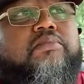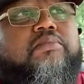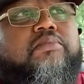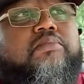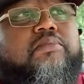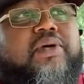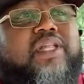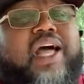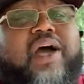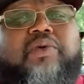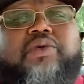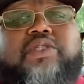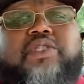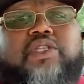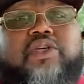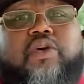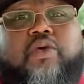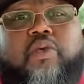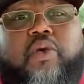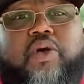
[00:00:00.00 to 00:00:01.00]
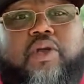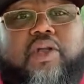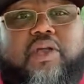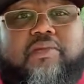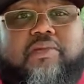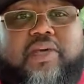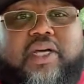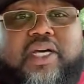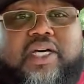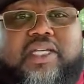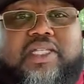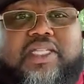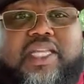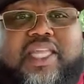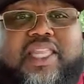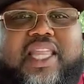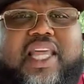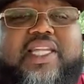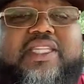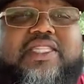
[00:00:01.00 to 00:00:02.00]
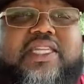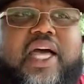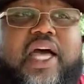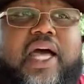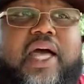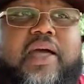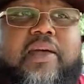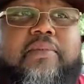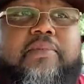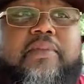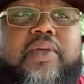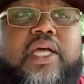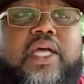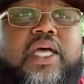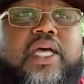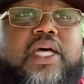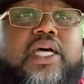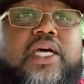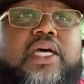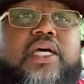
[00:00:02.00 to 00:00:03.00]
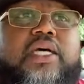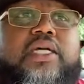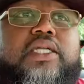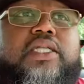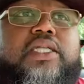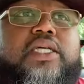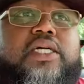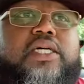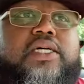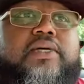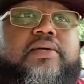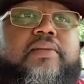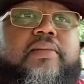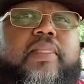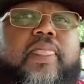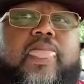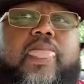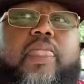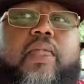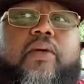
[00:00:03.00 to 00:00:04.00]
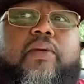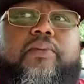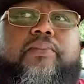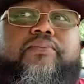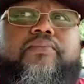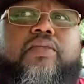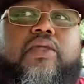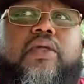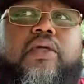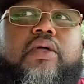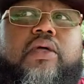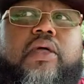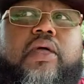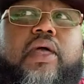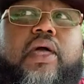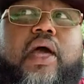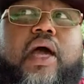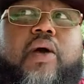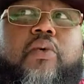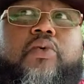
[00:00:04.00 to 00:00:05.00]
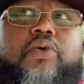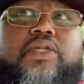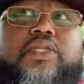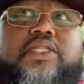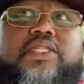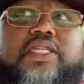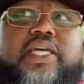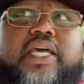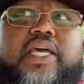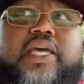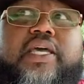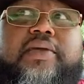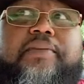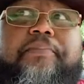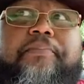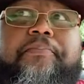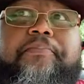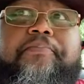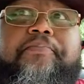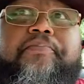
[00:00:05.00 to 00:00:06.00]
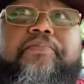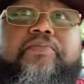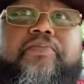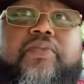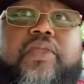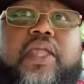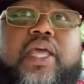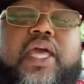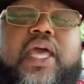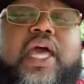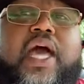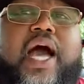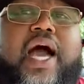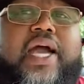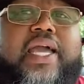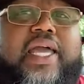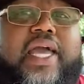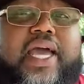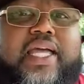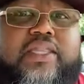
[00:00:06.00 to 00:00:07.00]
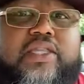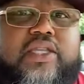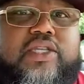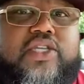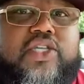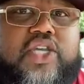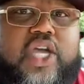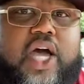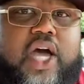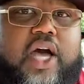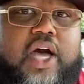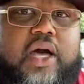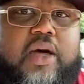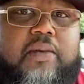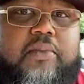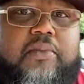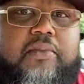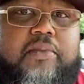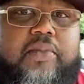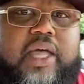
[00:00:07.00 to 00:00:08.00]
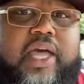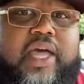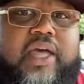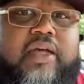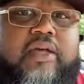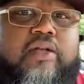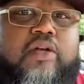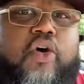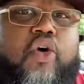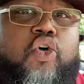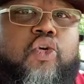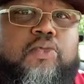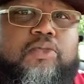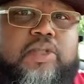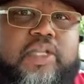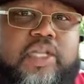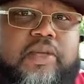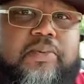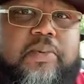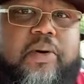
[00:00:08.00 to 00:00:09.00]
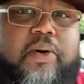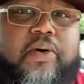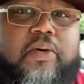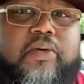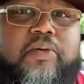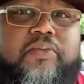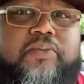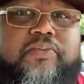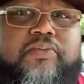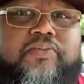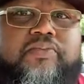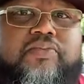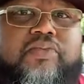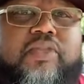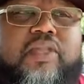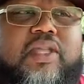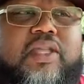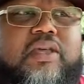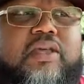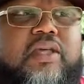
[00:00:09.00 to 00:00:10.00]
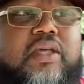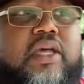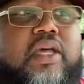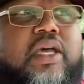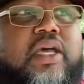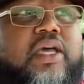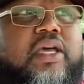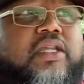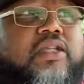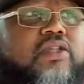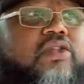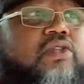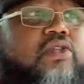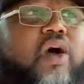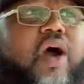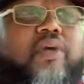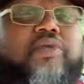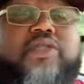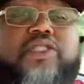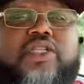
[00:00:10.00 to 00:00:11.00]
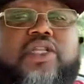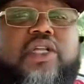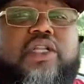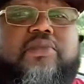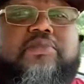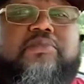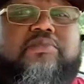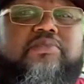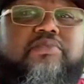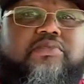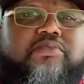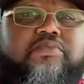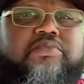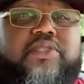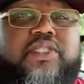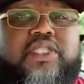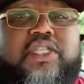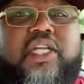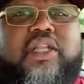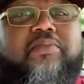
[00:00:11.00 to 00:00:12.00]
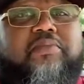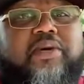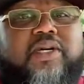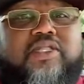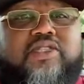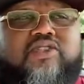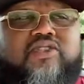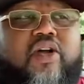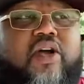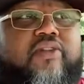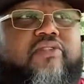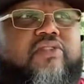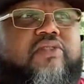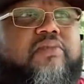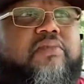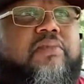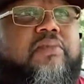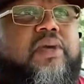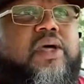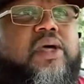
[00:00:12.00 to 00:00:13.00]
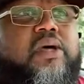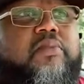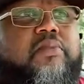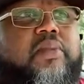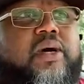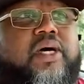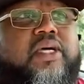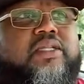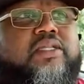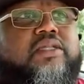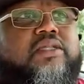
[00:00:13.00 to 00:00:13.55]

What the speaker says: But I was still working because at that time, I want to say I got the job at Home Depot. And, I was still a bus driver, but